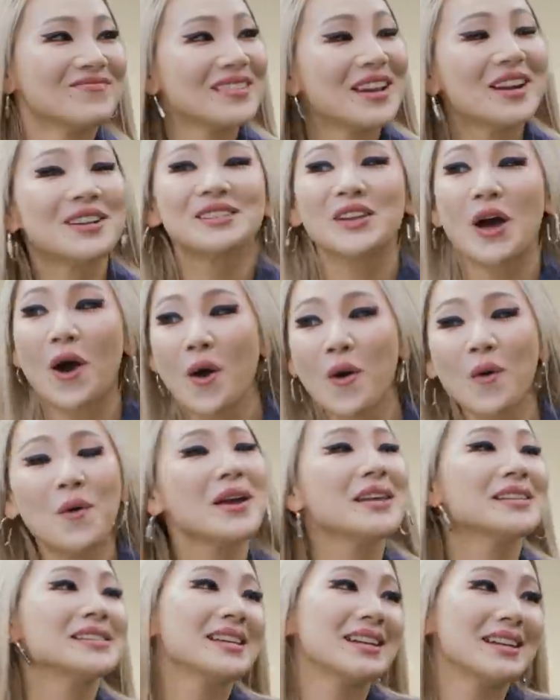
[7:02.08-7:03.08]
There's
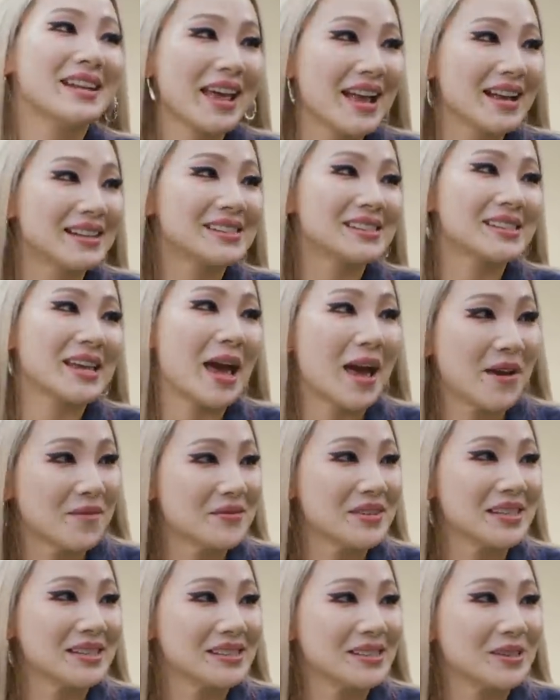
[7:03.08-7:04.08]
always a next
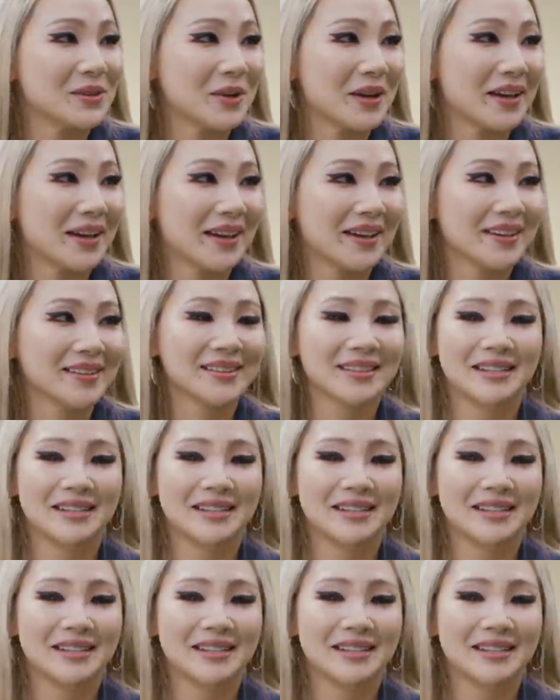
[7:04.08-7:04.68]
canvas, okay?